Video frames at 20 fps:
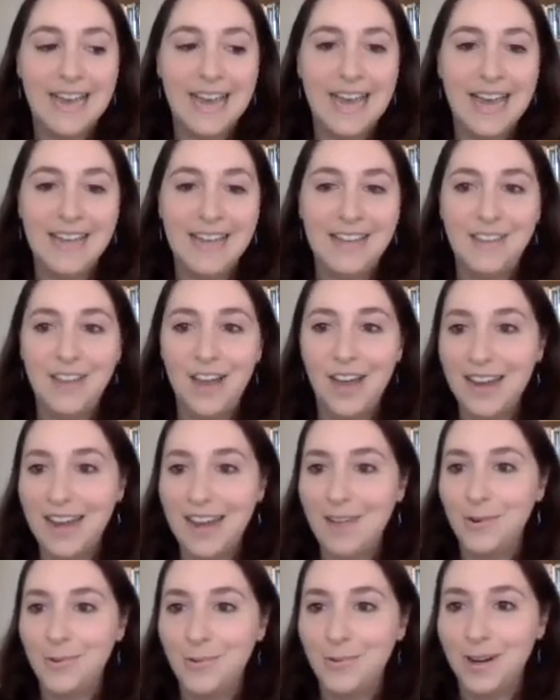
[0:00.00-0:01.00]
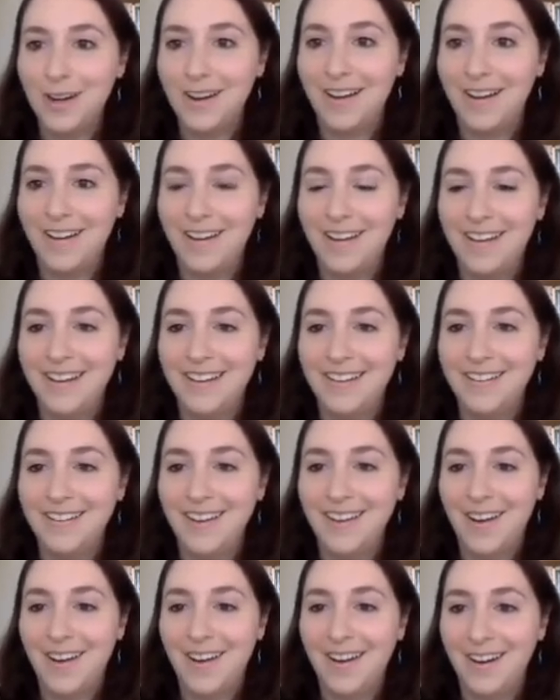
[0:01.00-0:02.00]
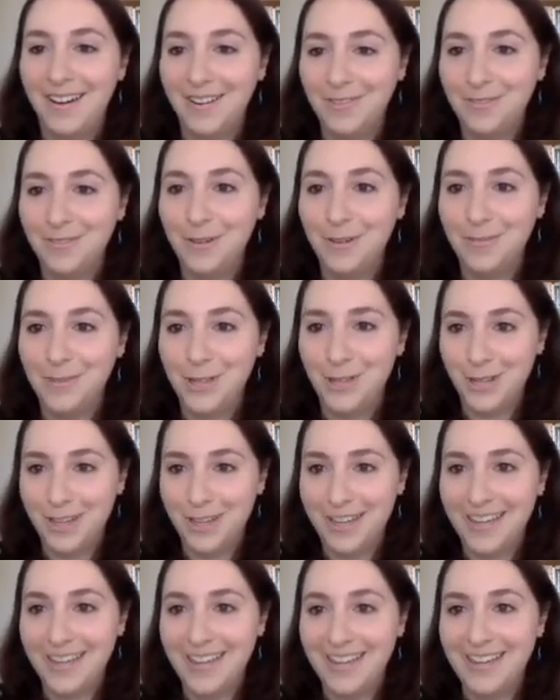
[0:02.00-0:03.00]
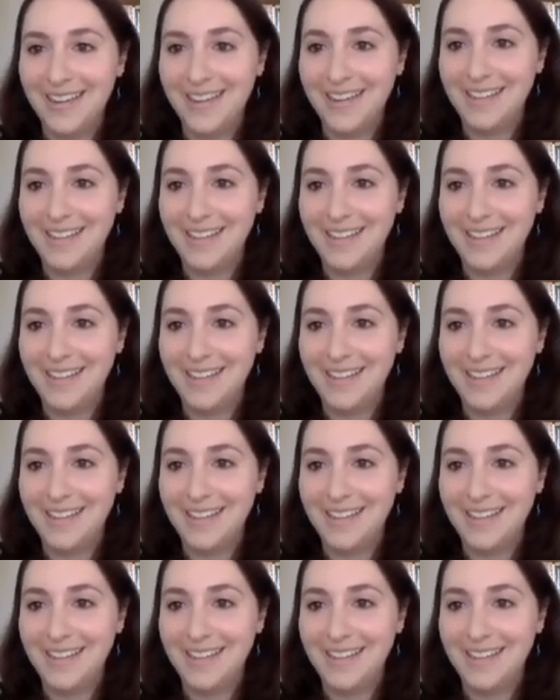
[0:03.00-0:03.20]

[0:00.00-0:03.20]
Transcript: I had thought I would work on art from Turkey,